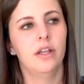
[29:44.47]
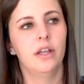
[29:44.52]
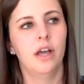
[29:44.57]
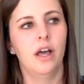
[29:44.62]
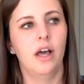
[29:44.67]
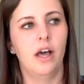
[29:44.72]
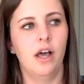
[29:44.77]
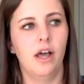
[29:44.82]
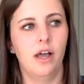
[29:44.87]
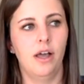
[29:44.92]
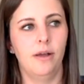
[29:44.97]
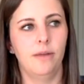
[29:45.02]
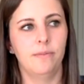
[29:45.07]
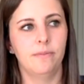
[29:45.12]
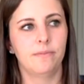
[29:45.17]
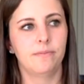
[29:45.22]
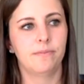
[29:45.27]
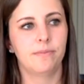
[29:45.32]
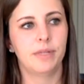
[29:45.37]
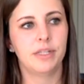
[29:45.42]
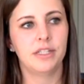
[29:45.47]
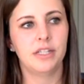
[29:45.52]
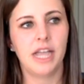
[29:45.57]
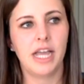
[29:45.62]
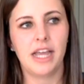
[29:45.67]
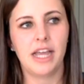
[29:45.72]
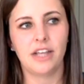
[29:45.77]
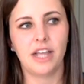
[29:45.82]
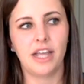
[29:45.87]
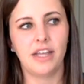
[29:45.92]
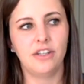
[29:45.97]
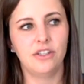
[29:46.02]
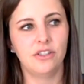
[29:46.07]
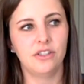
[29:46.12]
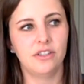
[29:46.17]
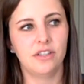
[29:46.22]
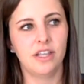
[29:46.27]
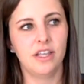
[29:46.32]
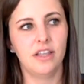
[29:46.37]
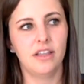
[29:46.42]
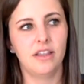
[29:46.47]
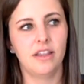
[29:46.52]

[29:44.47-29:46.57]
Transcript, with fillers: um but yeah i just think